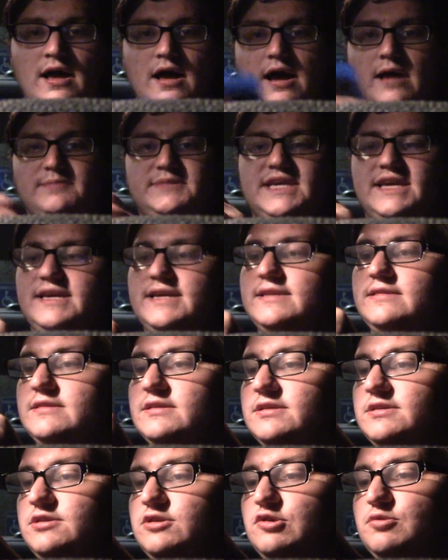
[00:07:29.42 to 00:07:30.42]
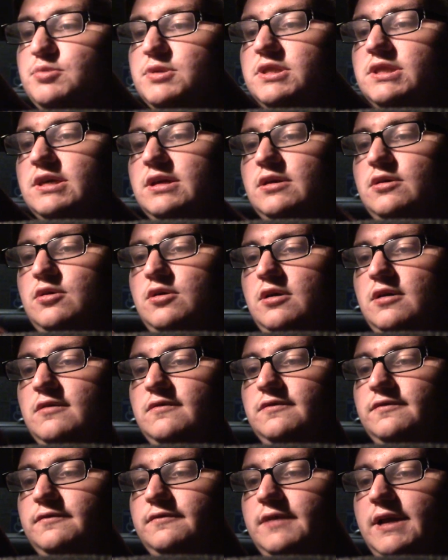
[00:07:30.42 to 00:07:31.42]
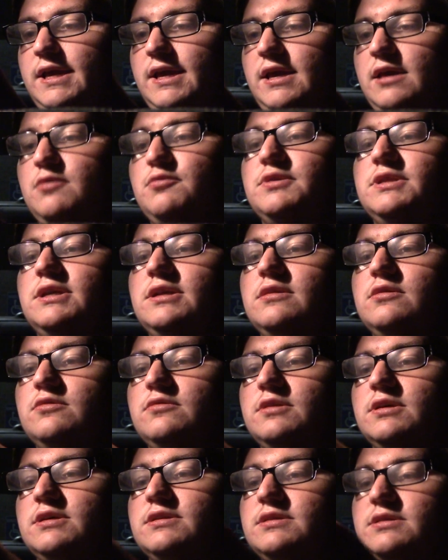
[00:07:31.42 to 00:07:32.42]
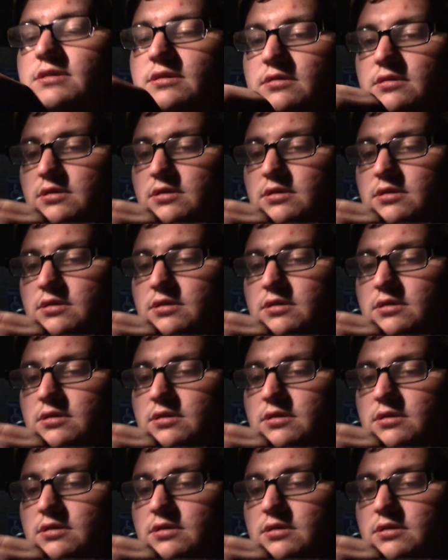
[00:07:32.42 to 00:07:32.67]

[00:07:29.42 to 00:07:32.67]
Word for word: I'm taking this stupid thing off. I hate when they do this.